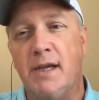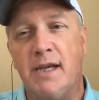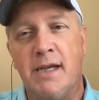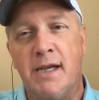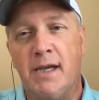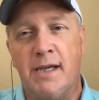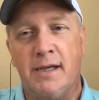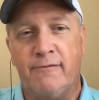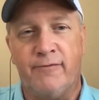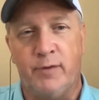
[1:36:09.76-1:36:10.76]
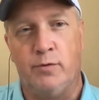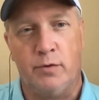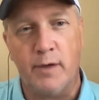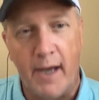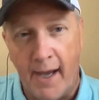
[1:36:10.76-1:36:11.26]
any
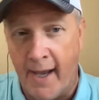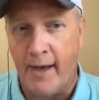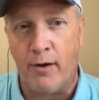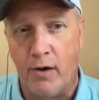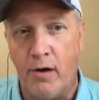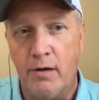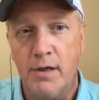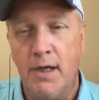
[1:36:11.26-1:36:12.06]
fuel at all.